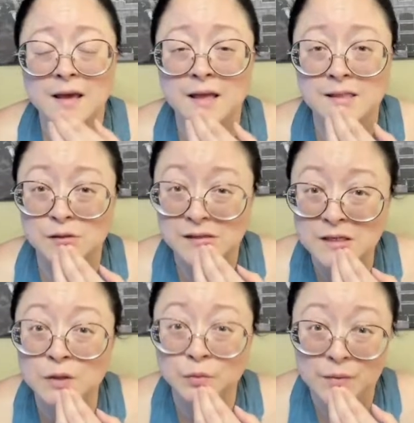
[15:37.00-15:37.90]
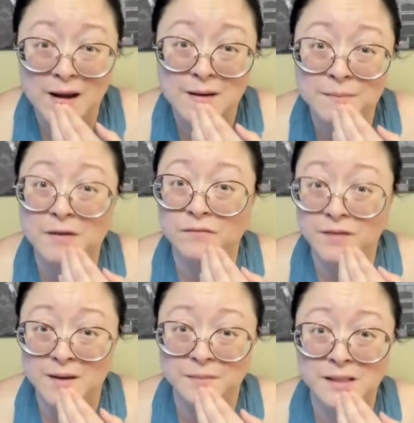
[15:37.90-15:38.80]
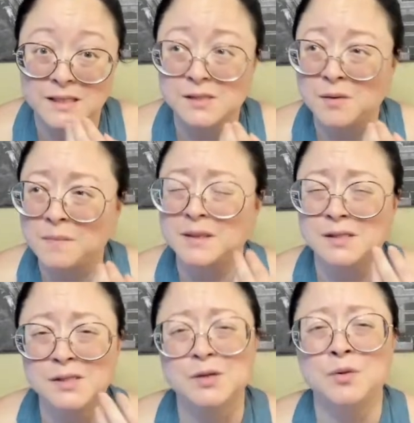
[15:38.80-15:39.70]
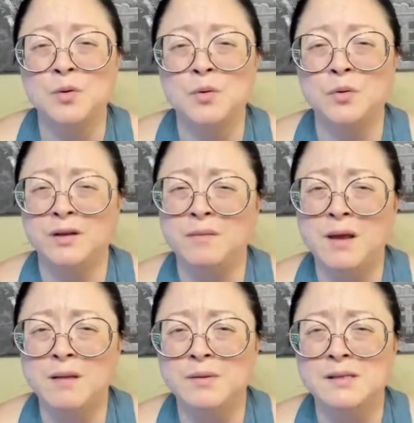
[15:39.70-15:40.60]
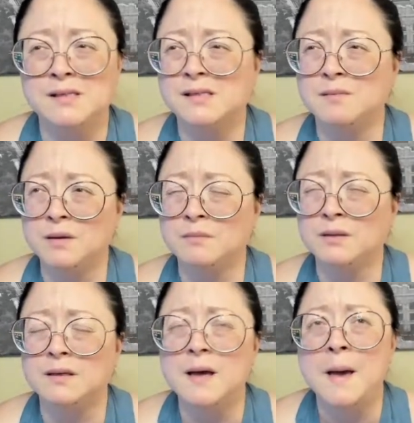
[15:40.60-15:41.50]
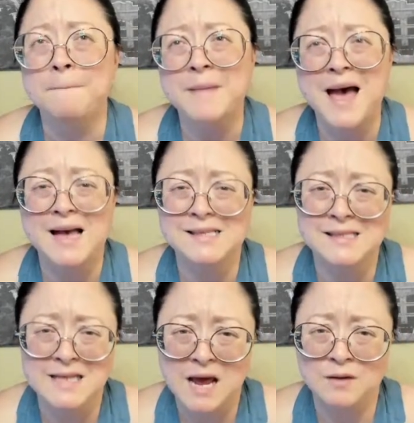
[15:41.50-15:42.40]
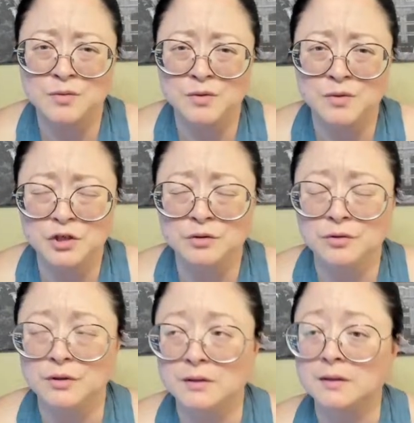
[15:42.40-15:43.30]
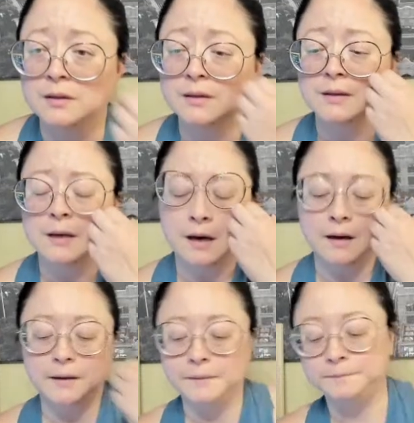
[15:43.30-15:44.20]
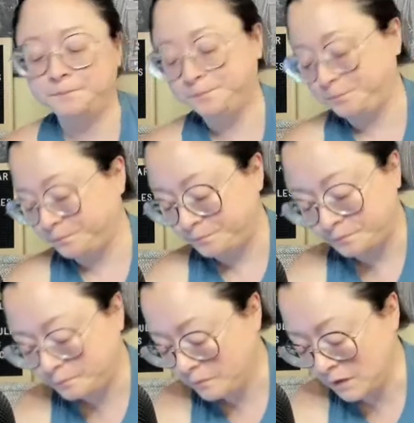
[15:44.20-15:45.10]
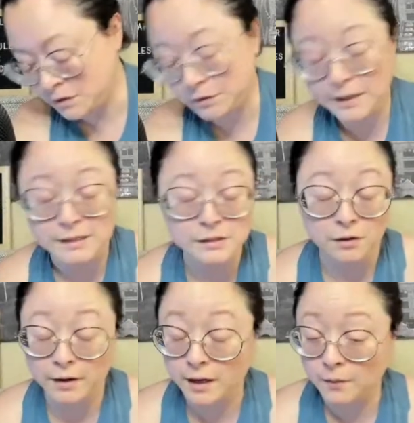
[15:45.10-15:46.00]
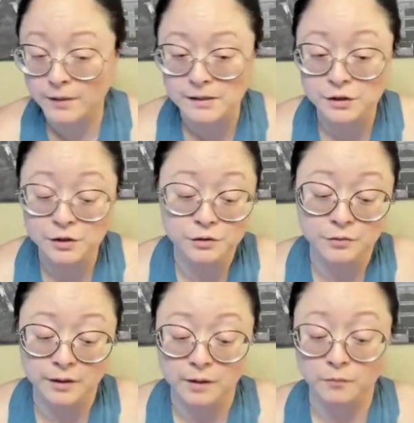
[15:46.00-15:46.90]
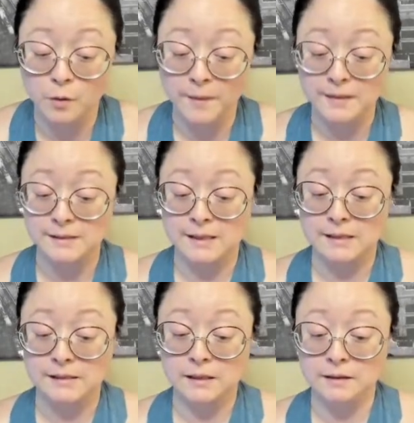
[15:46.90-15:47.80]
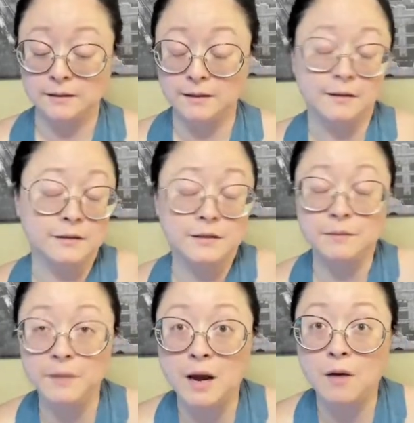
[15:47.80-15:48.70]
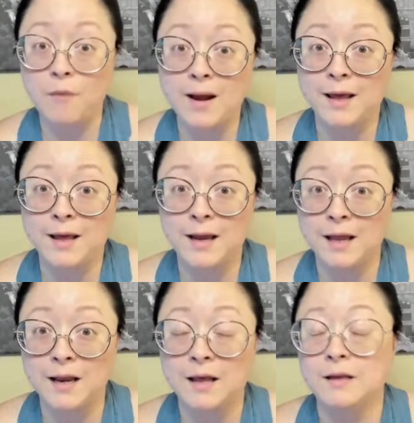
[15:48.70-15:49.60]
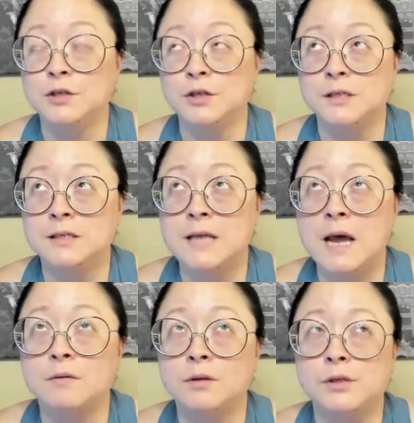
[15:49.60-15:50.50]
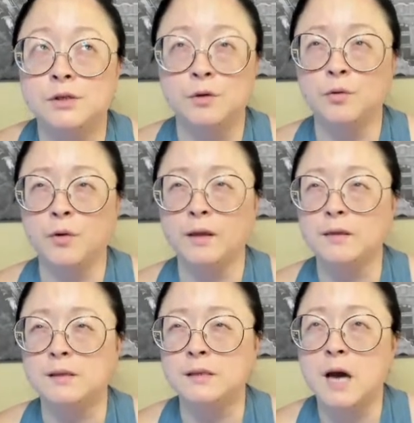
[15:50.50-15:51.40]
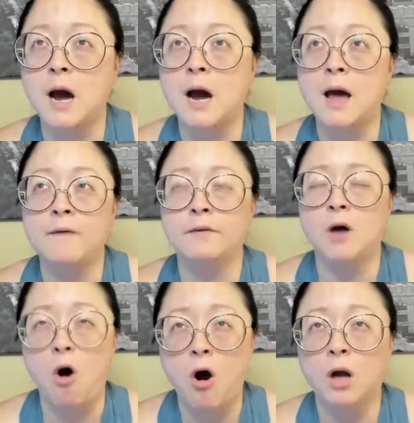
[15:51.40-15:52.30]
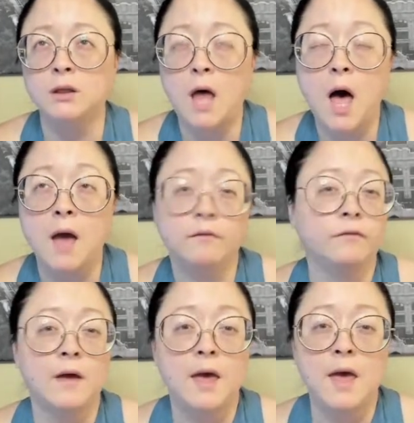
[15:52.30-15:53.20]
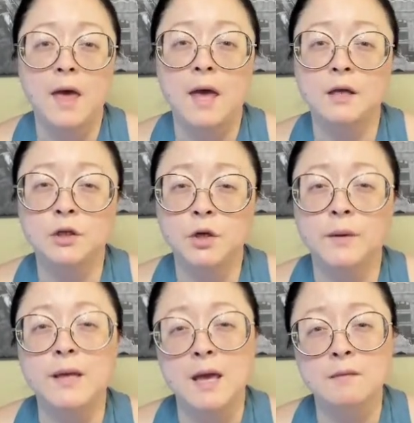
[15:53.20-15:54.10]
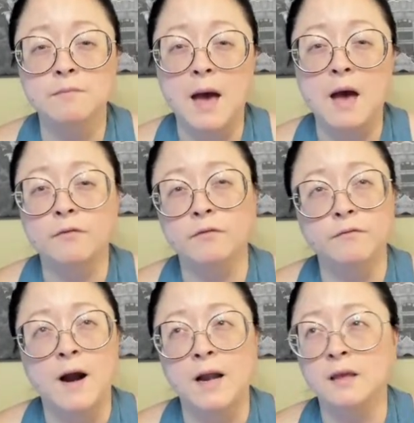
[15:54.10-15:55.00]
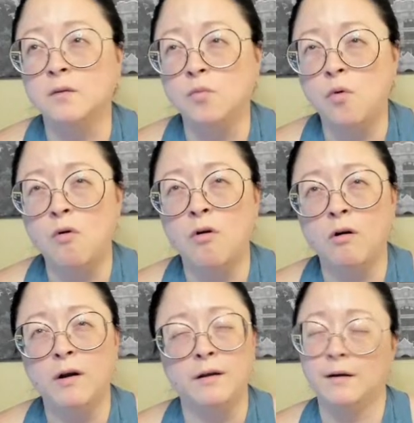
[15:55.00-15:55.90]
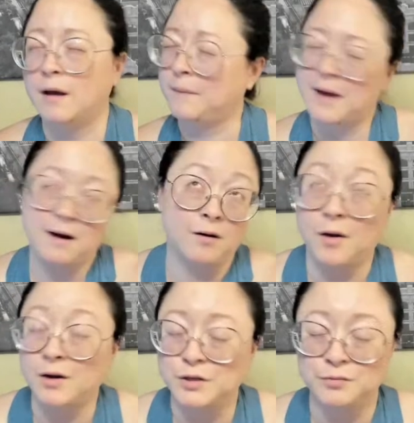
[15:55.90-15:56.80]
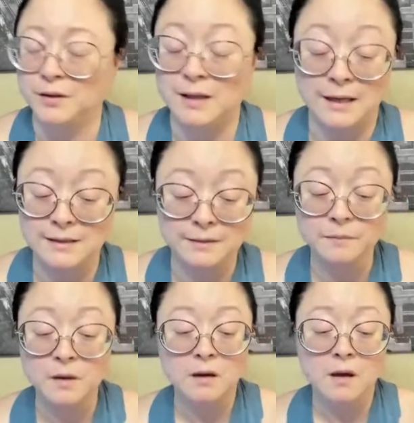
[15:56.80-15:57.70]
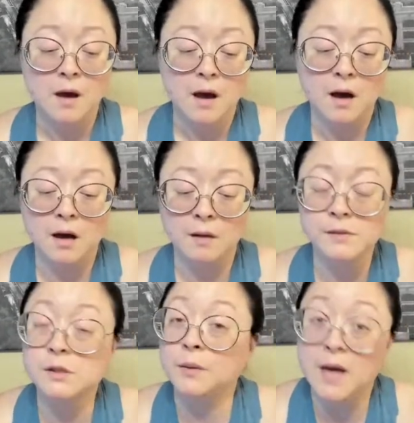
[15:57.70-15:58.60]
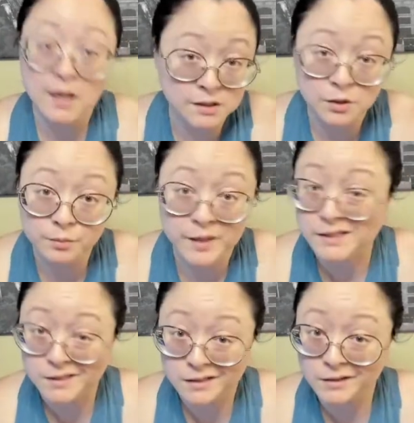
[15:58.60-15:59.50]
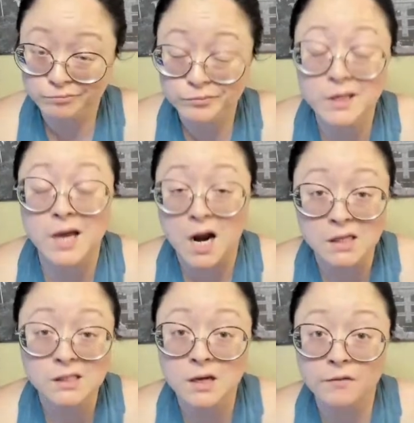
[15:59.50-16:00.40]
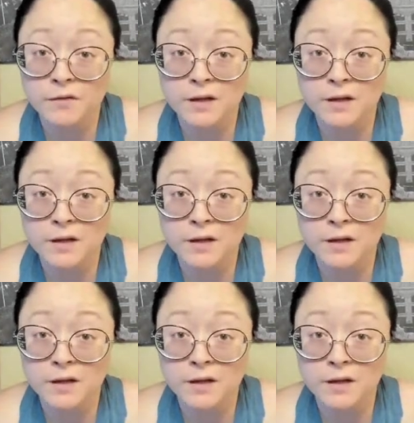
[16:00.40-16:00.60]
it's still ran by family. So I mean, that's so cool that he made a business to be able to pass down to his children. Um so yeah, sorry. Anyways, it's just really, I'm romanticizing it. To me, I read it and it just sounded so great. This guy having a hard life, and he came back from fighting in the war, and I mean, I don't know, I just really liked it. So he hustled basically. He got his stuff